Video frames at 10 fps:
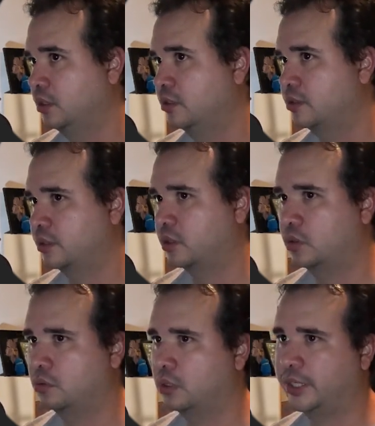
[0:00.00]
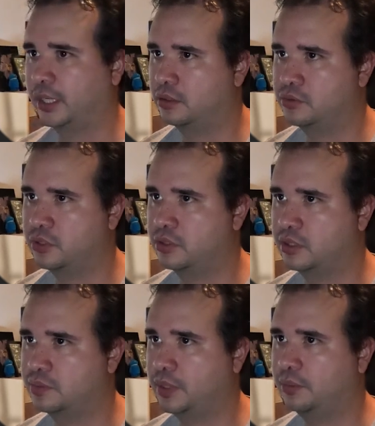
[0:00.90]
So again, I'm just
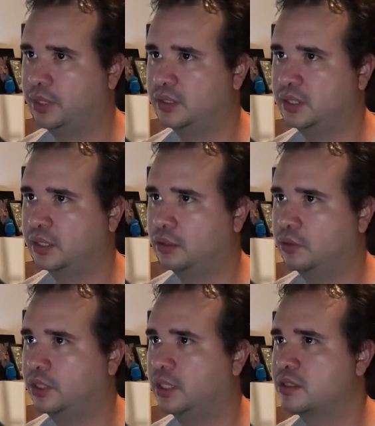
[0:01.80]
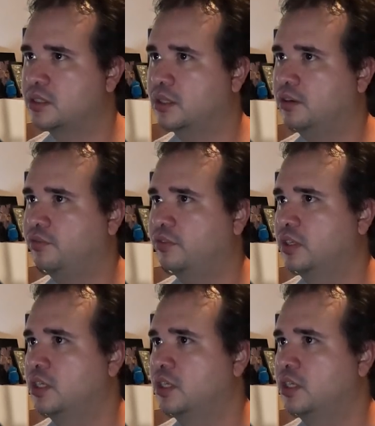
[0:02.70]
experimenting and looking at stuff.